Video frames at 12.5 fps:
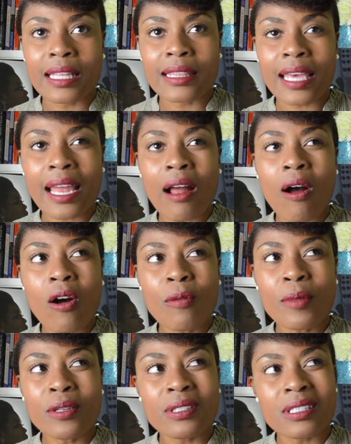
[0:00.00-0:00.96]
that
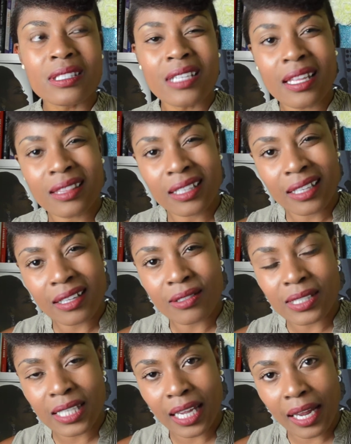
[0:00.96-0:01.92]
almost nothing
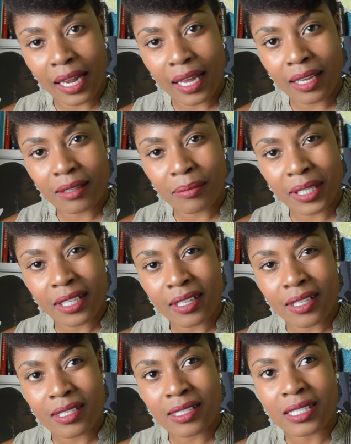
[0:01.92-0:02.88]
else can
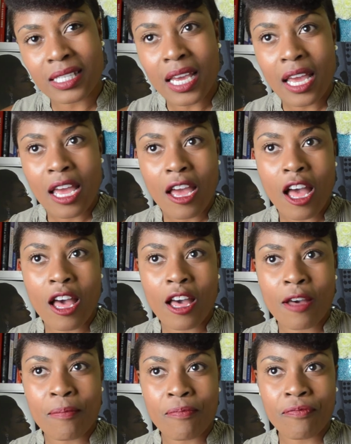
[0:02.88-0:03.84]
because
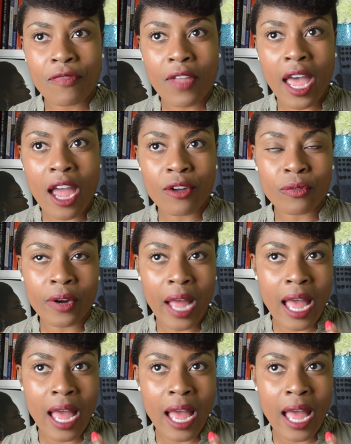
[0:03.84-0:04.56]
um, I,